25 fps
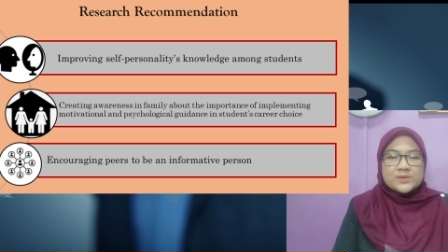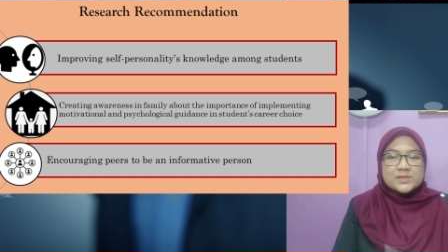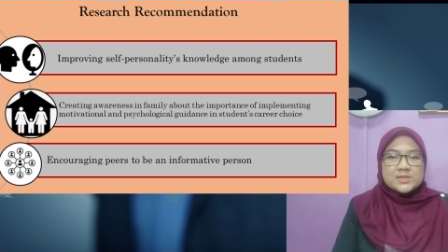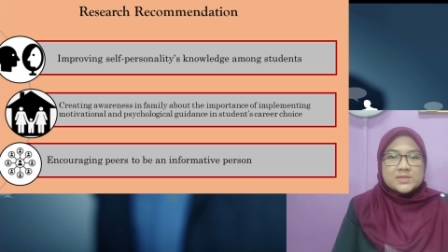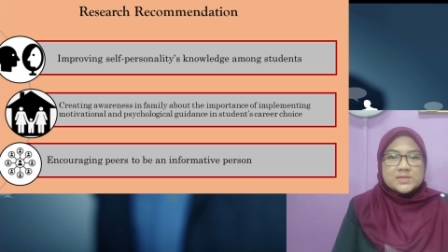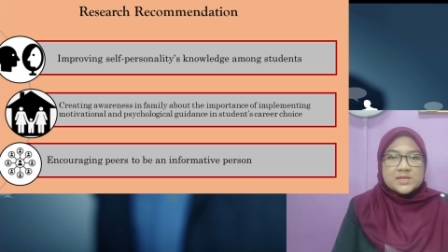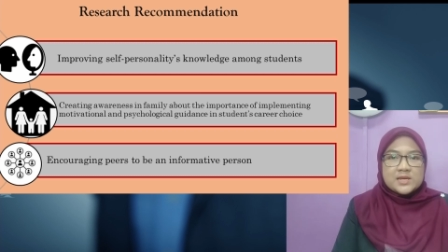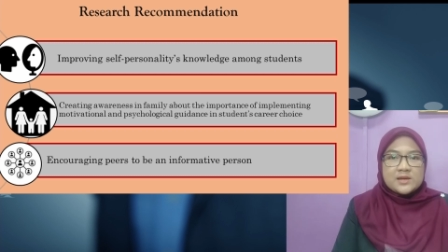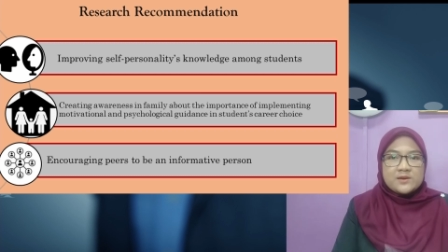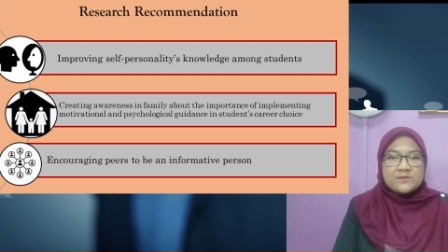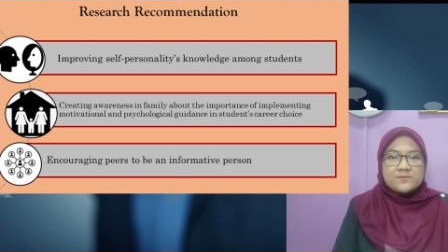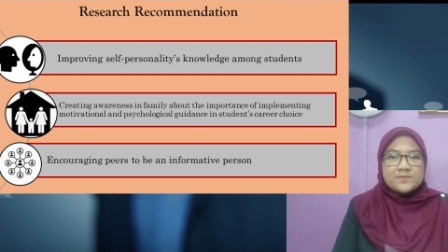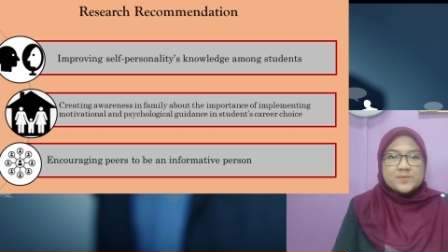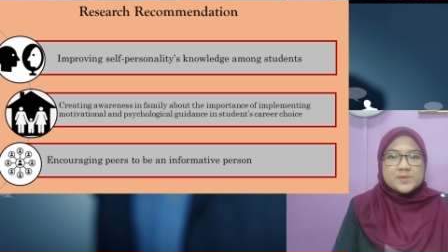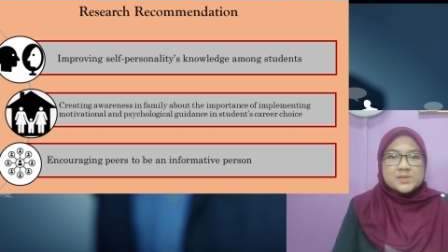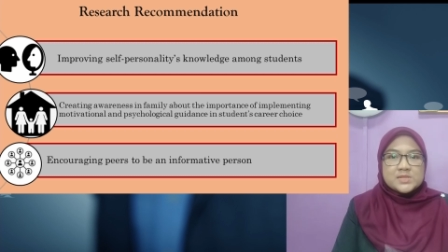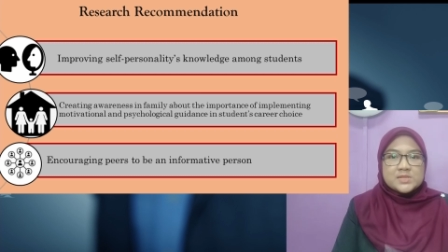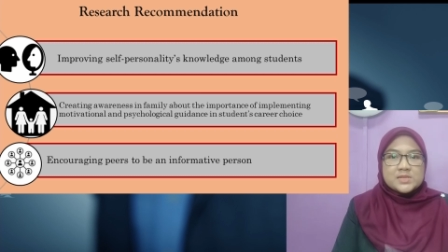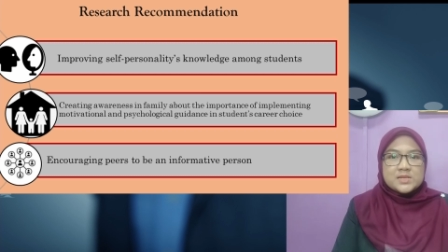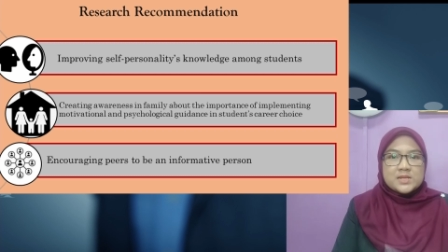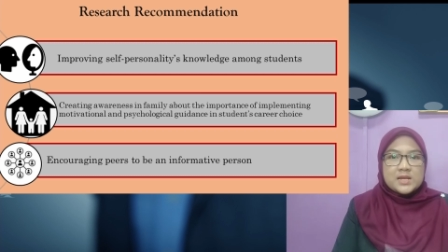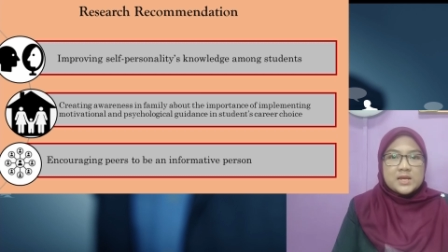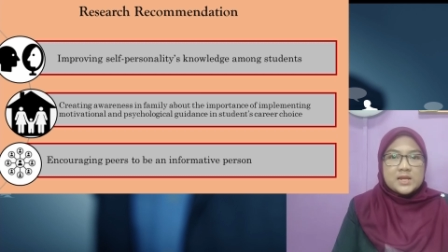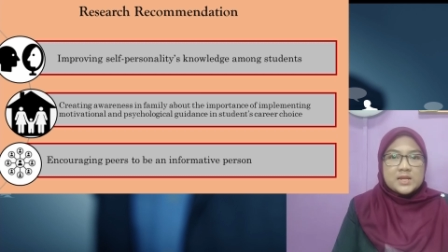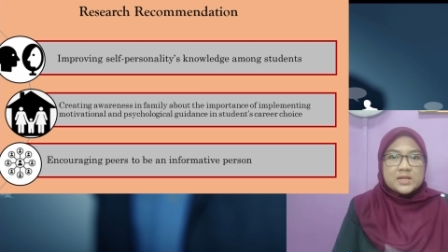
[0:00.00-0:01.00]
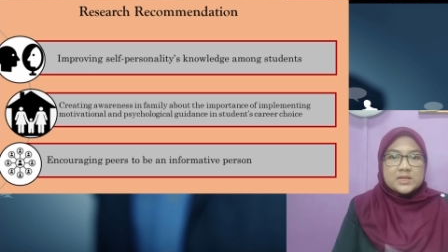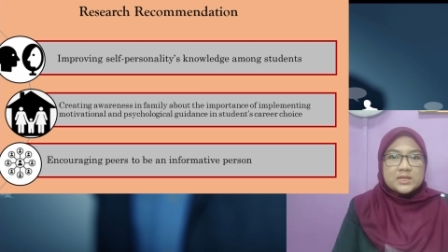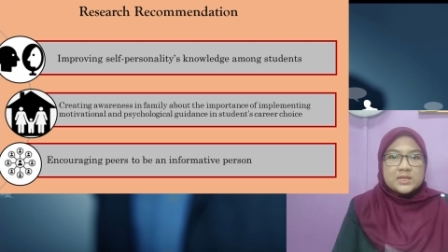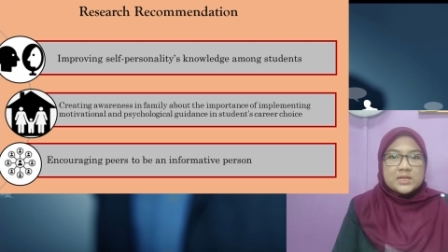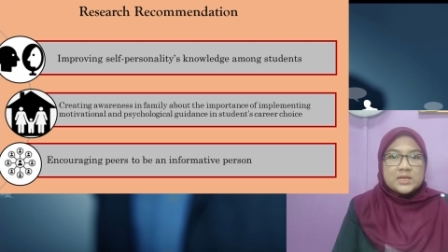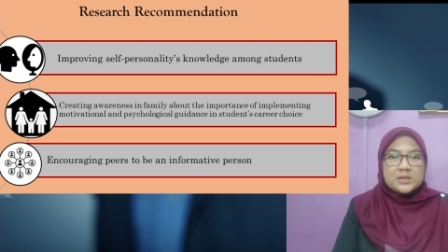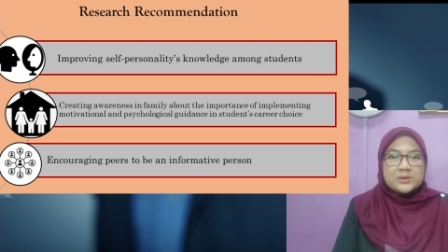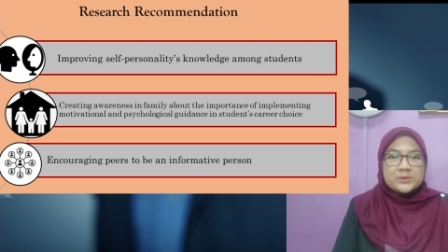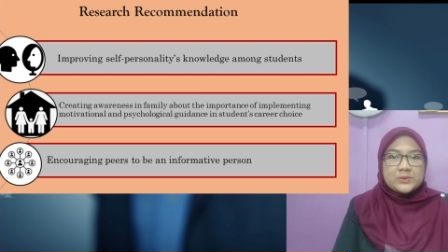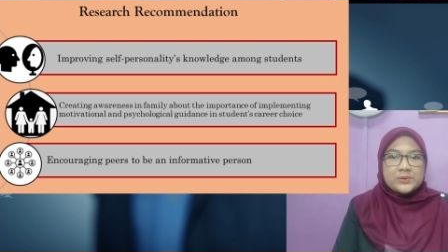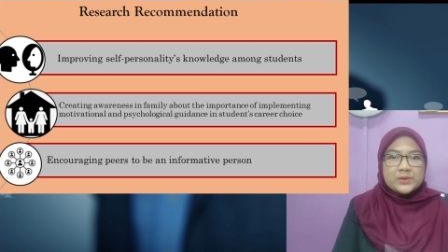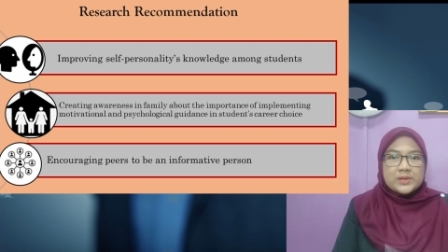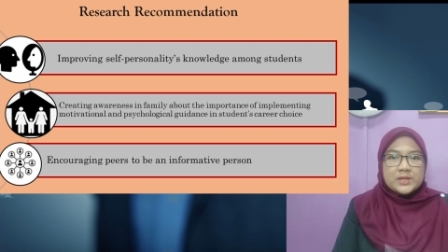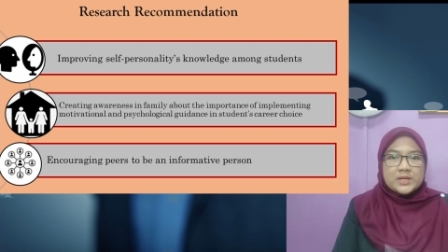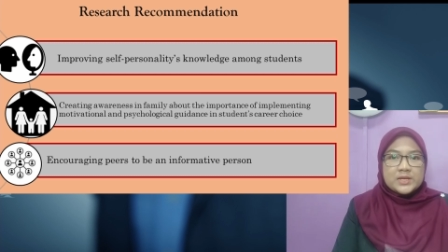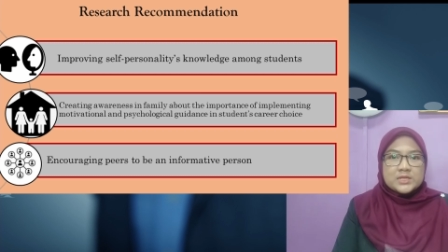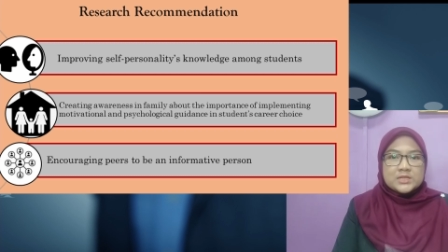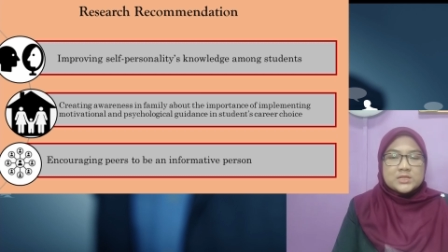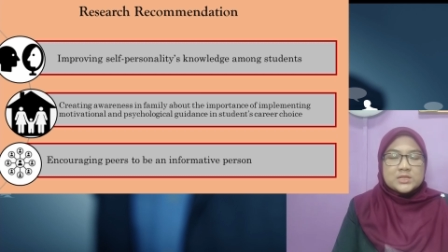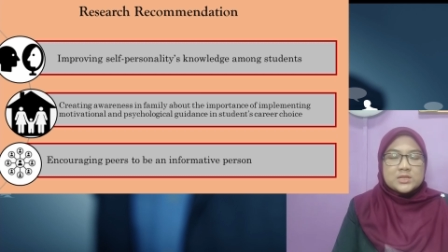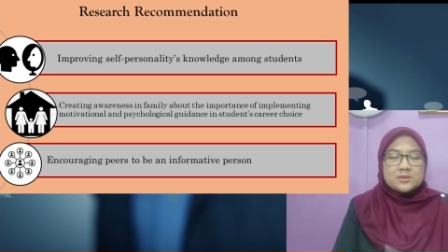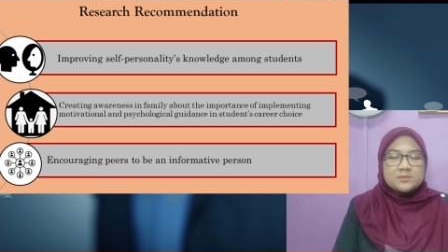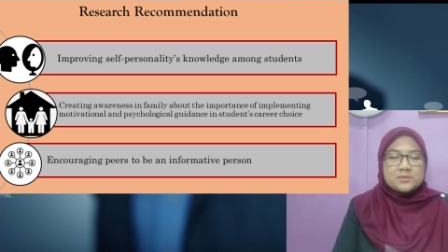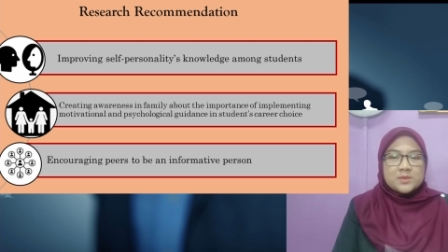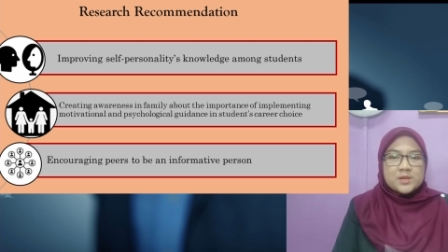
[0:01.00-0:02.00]
self-personality
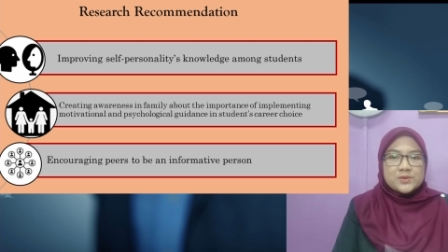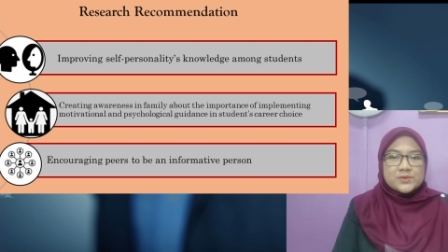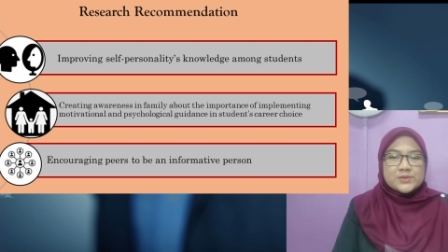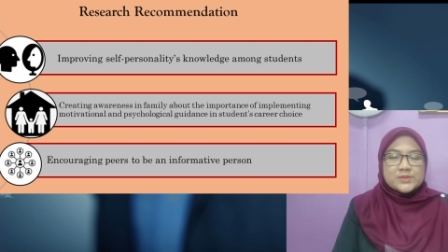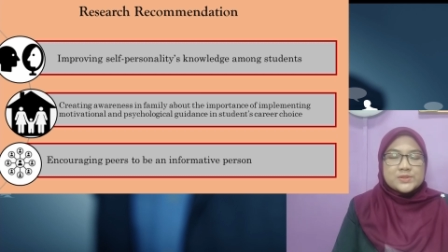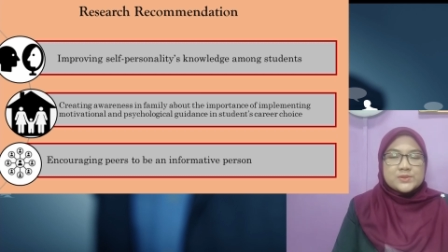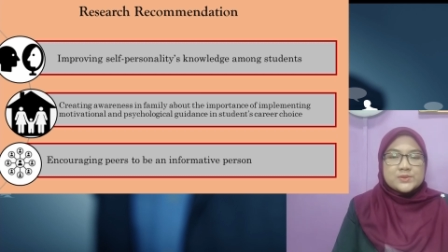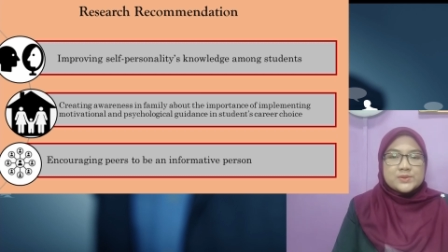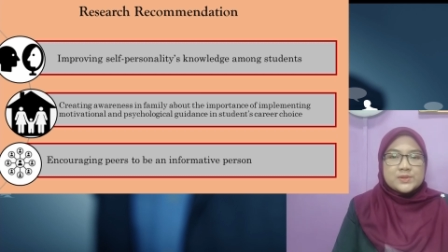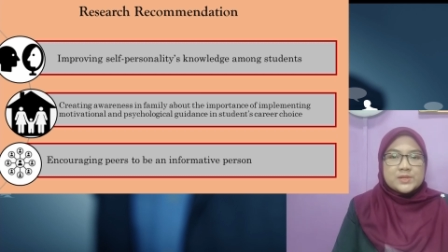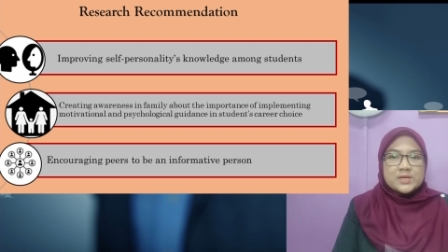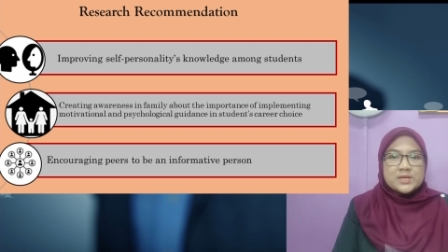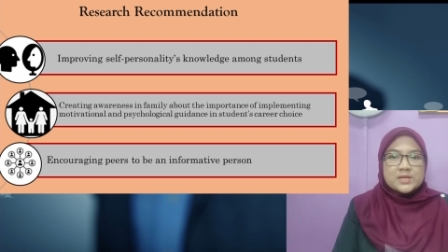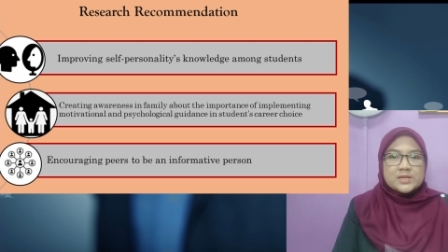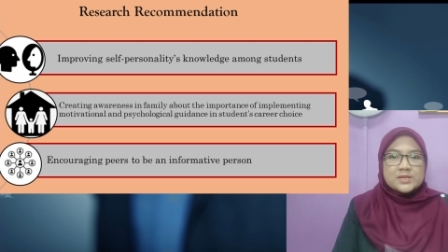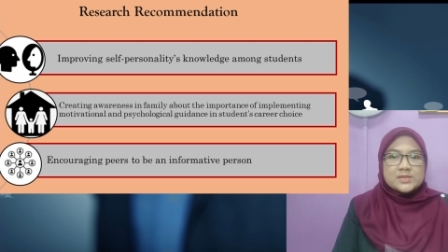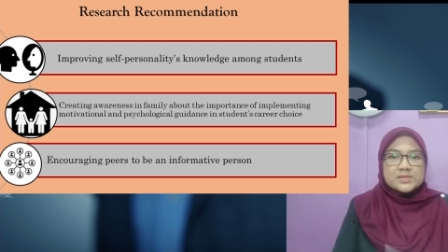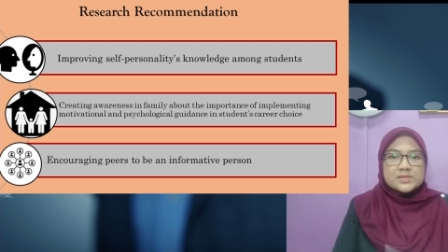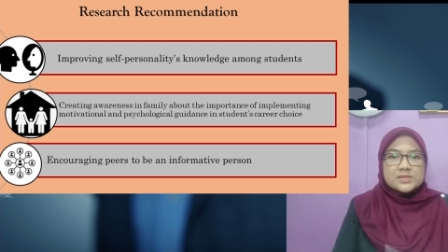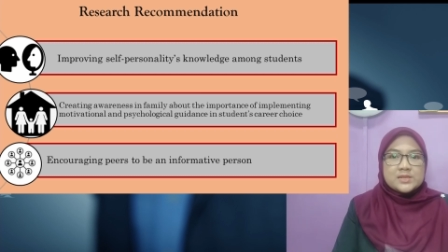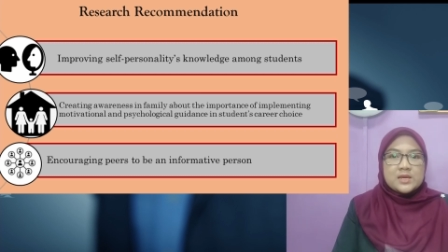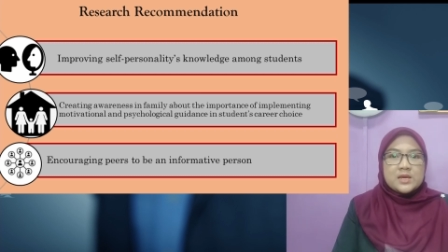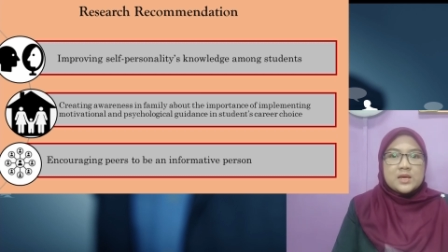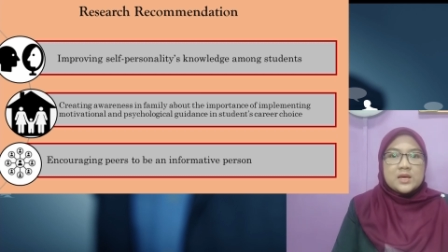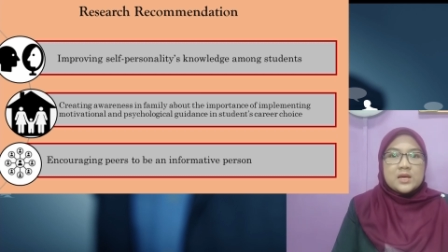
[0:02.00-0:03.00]
knowledge among students.